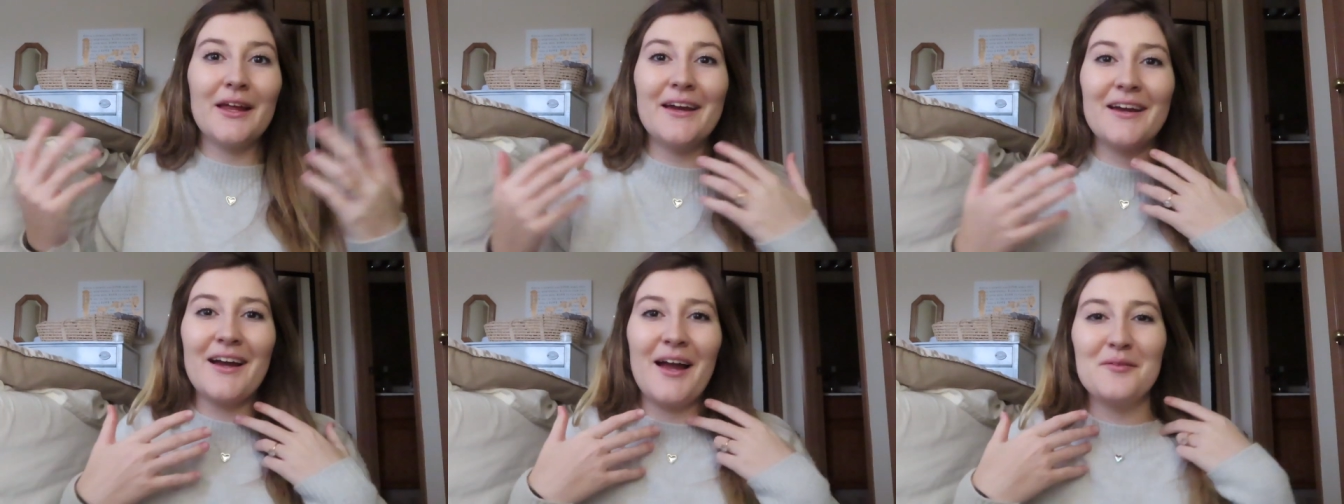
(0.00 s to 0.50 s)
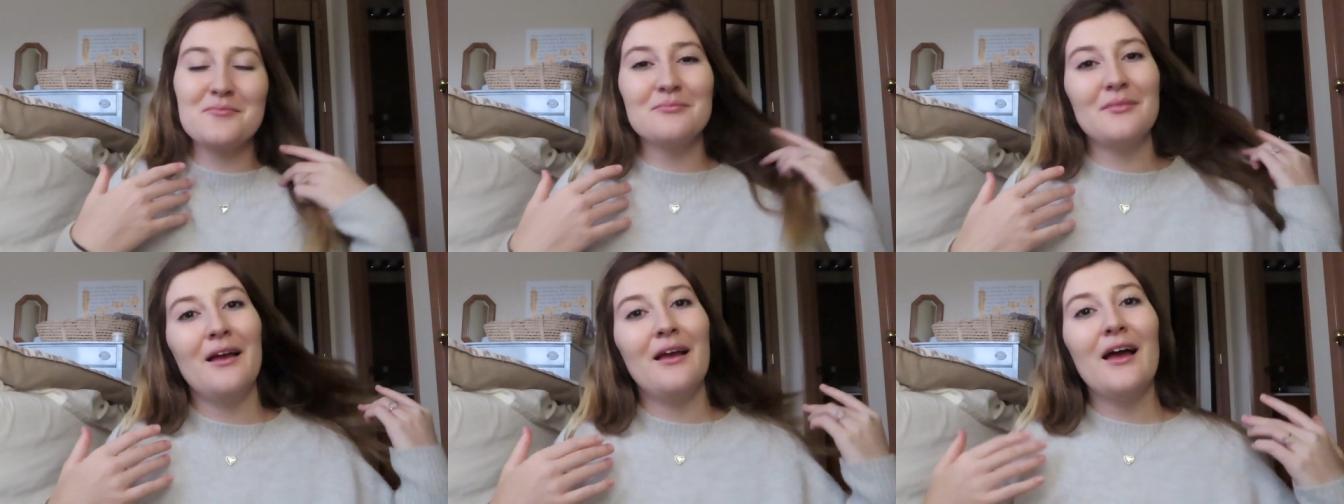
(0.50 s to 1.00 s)
like I'm
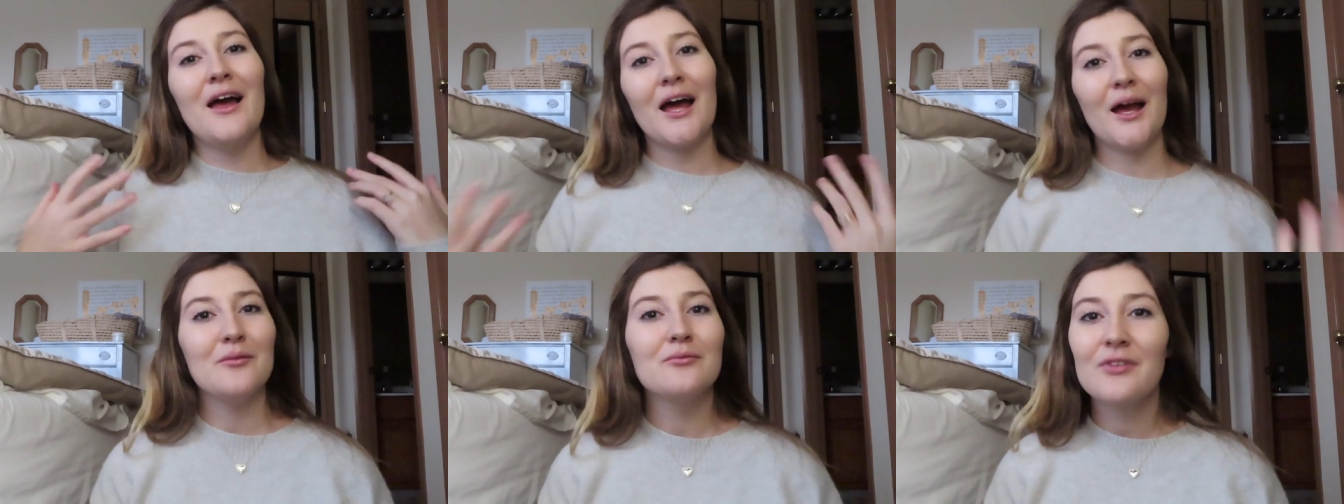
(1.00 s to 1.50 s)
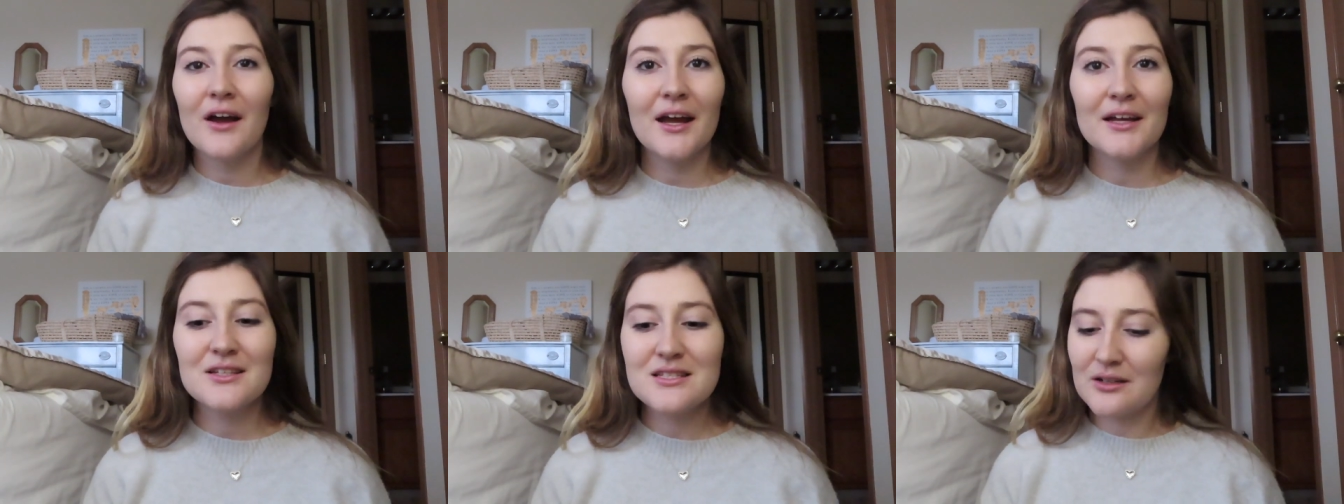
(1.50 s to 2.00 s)
I'm
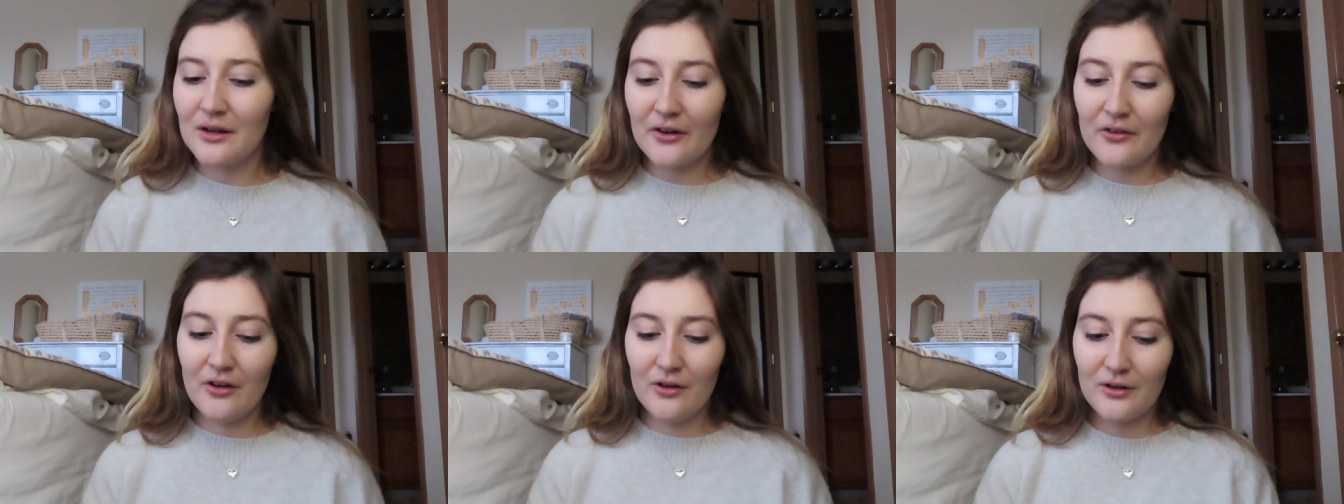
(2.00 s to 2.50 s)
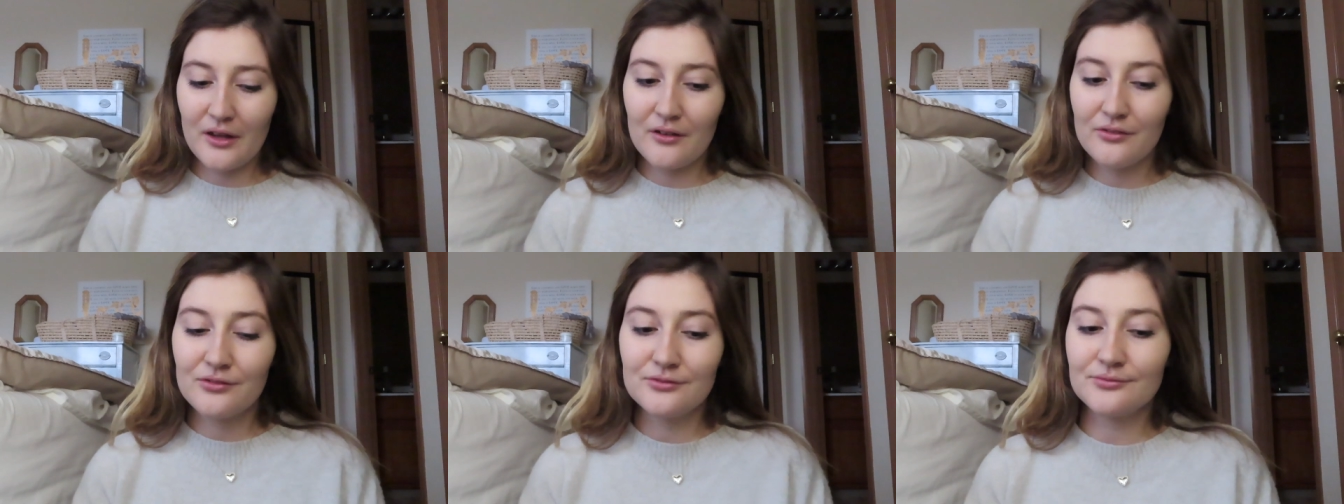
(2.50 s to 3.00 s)
fine so I don't know
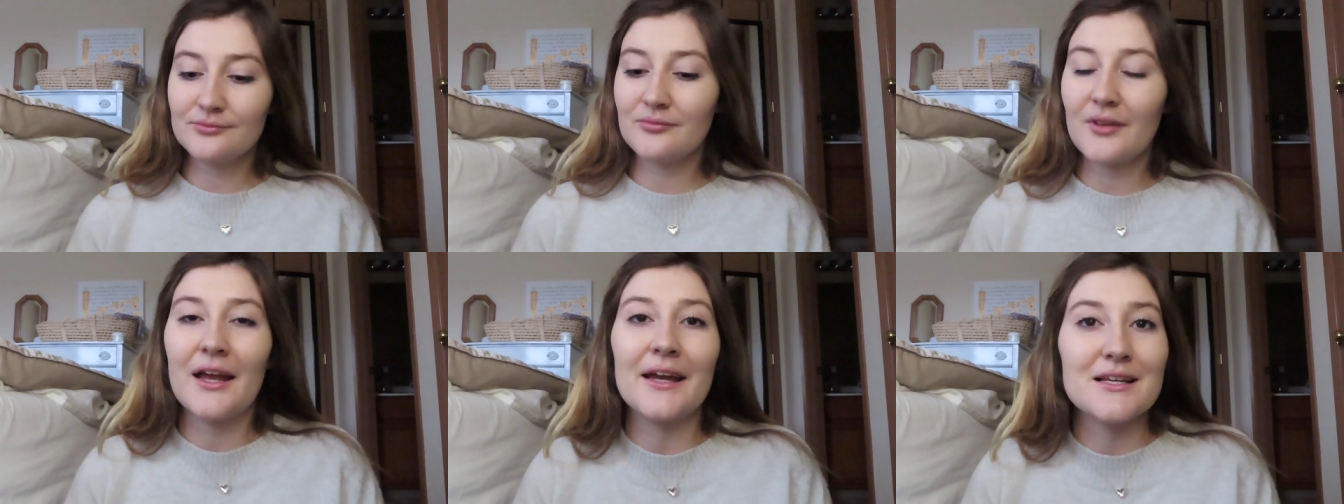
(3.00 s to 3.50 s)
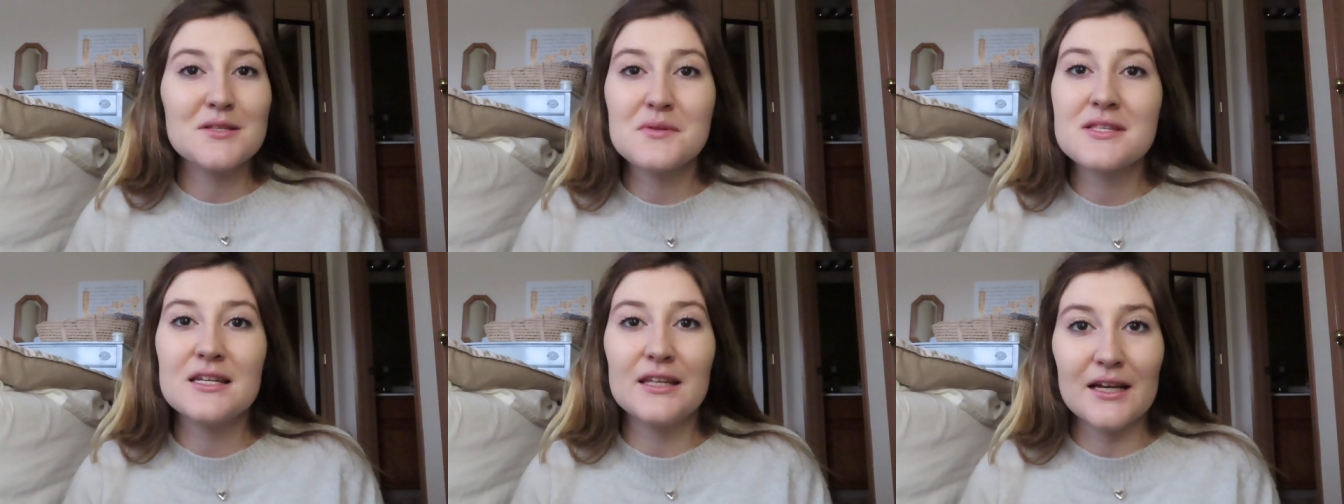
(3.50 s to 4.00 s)
if I guess
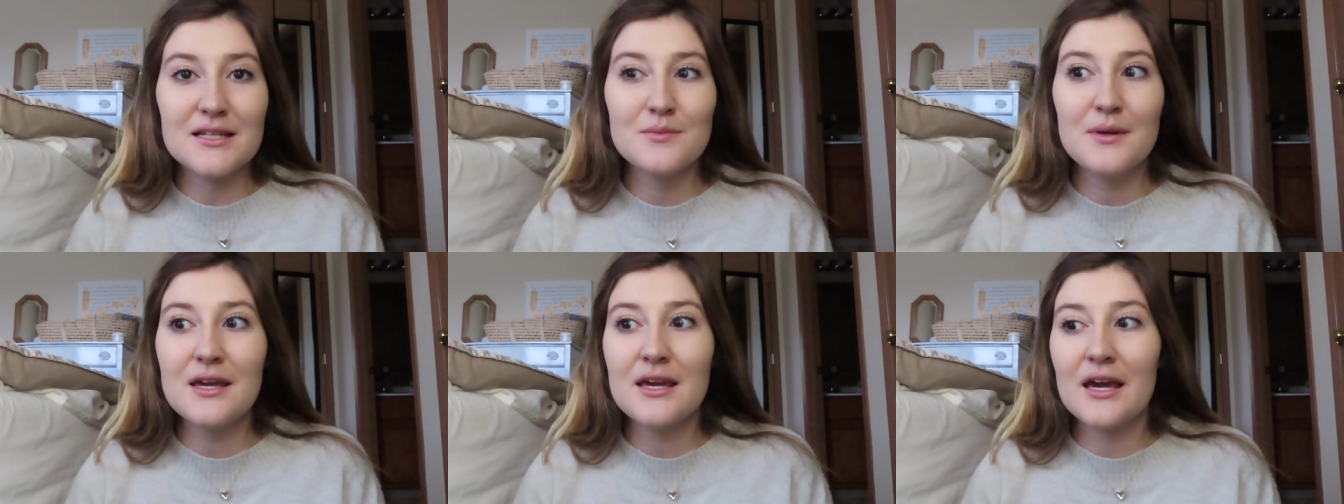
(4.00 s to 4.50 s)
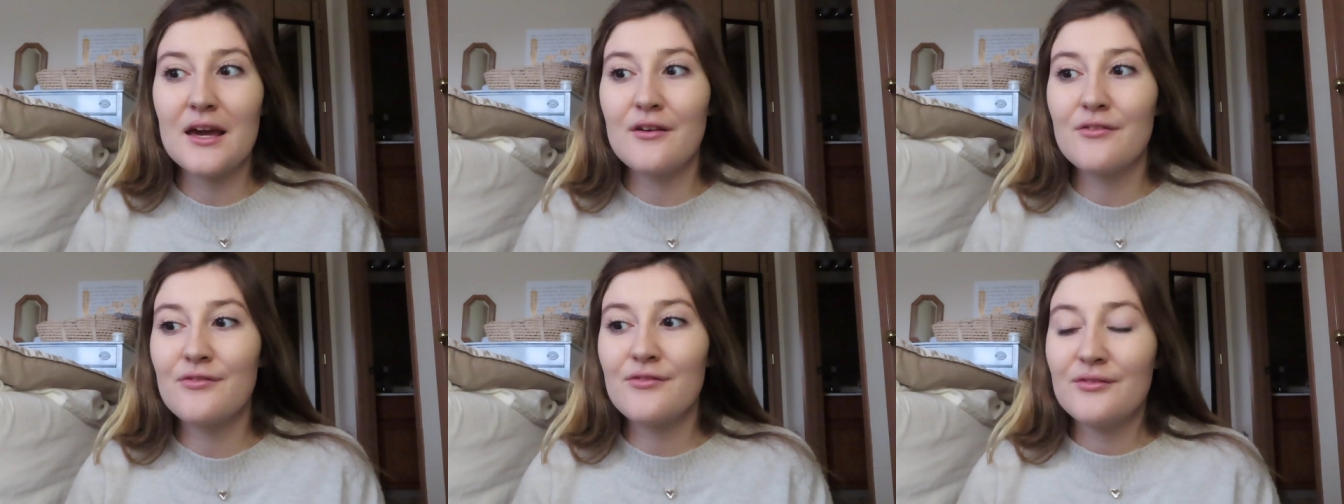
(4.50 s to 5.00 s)
we'll see next week
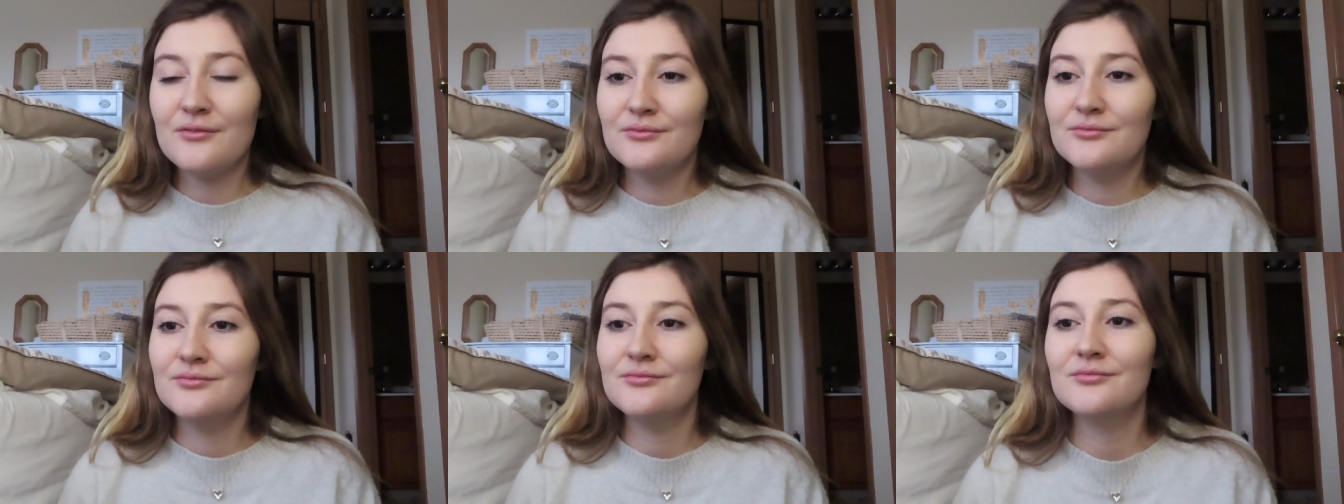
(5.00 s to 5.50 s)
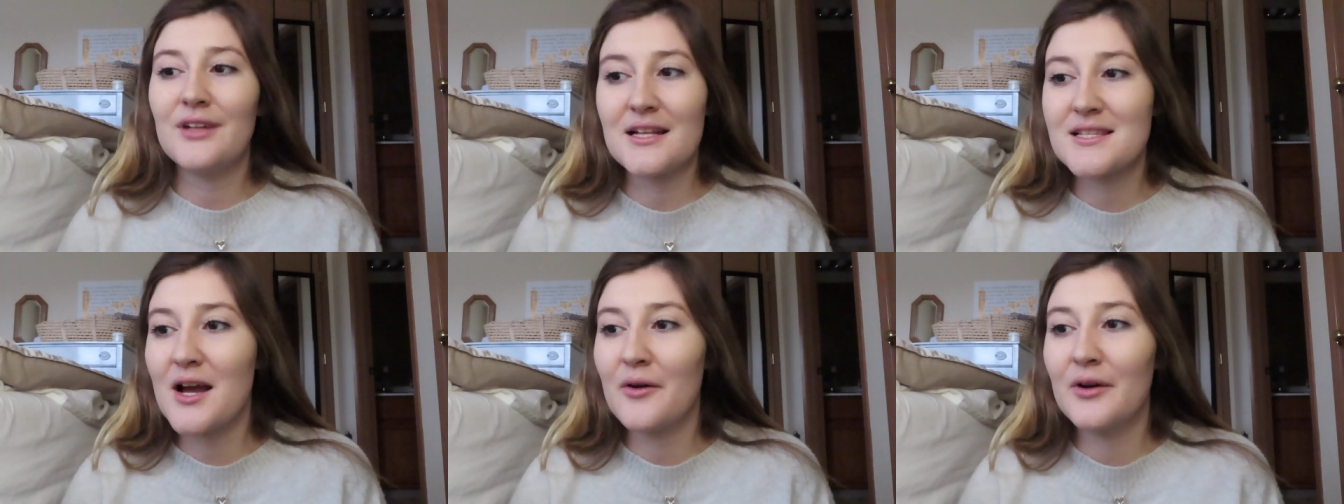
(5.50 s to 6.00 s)
if
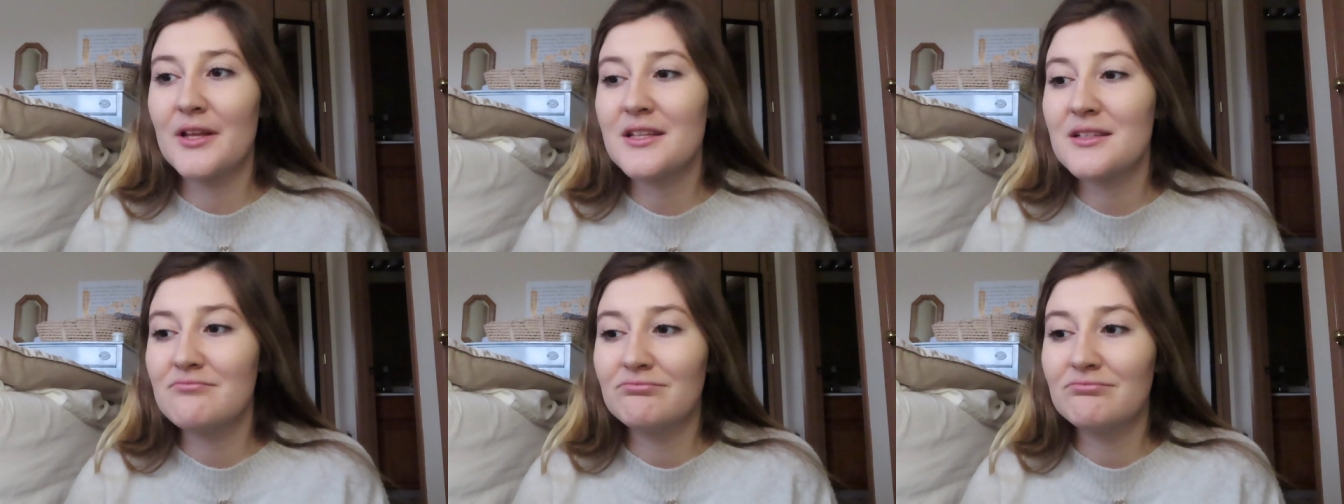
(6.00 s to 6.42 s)
that's how it